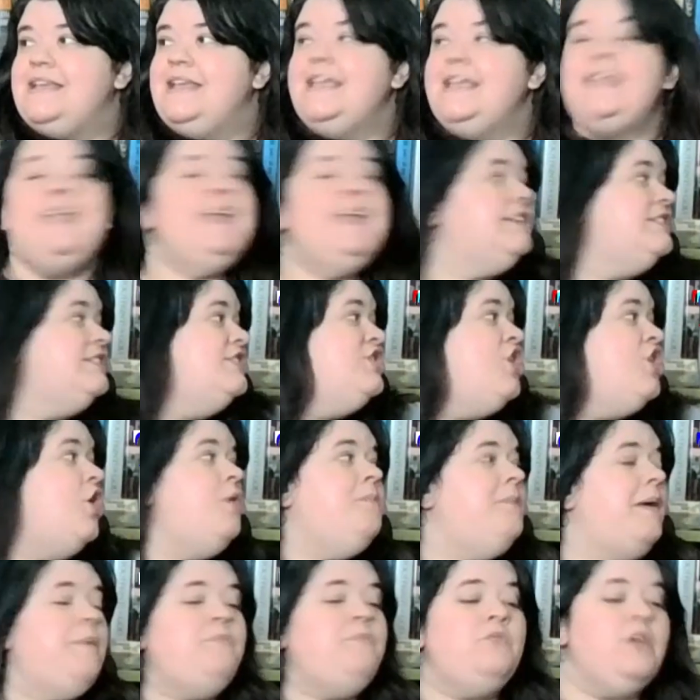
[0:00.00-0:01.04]
He has no
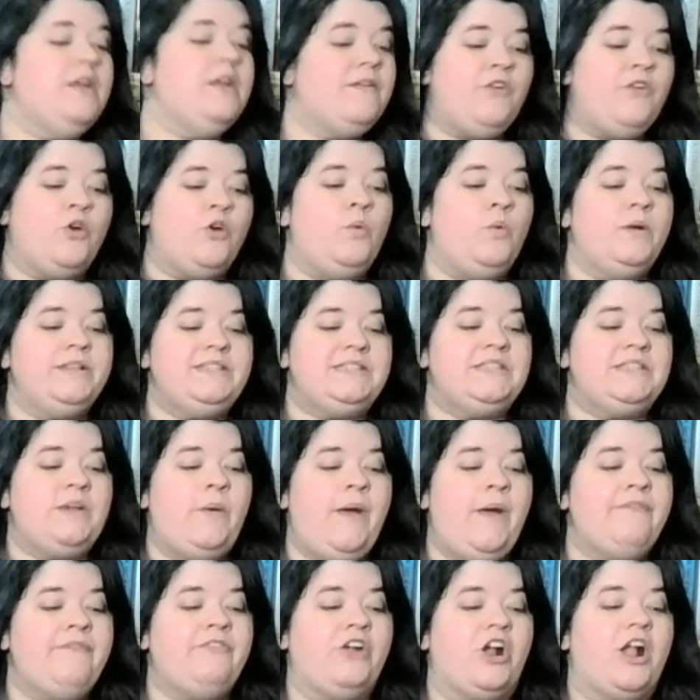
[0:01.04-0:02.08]
memory of her
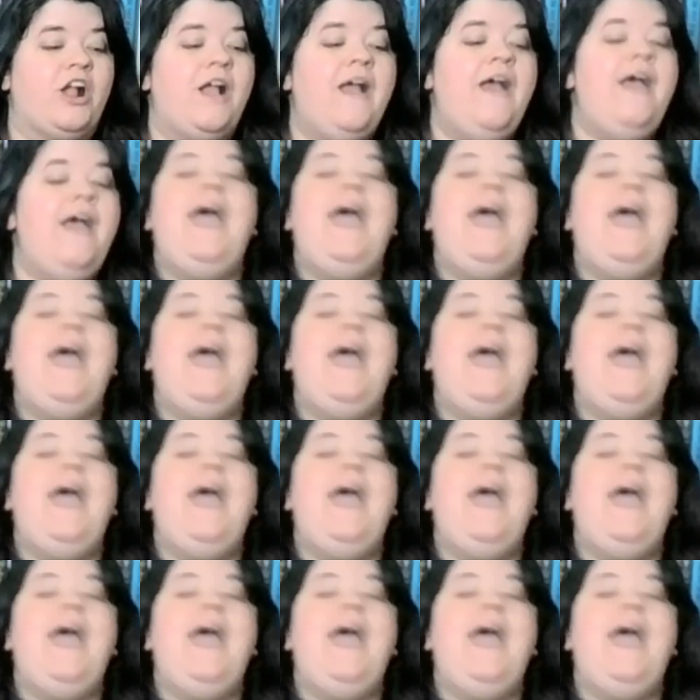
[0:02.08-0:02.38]
whatsoever.